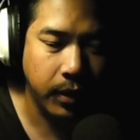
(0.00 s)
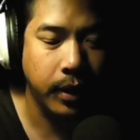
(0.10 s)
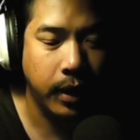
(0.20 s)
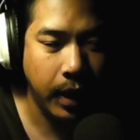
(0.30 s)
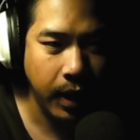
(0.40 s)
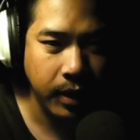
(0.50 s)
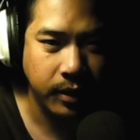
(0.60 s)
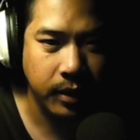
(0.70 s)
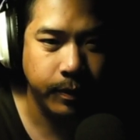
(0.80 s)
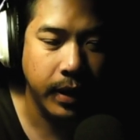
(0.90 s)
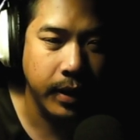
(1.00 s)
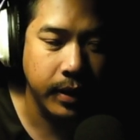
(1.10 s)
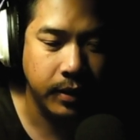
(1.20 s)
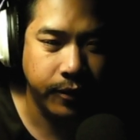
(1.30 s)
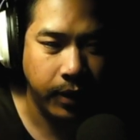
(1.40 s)
occasion, but it's
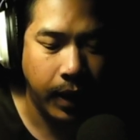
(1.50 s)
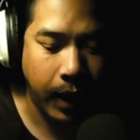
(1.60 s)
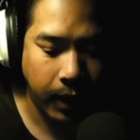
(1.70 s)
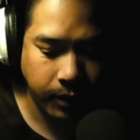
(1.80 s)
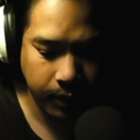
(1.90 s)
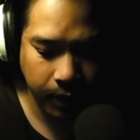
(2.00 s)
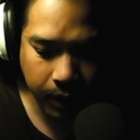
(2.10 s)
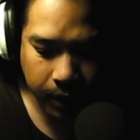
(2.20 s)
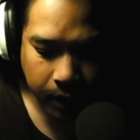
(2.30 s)
very hot today.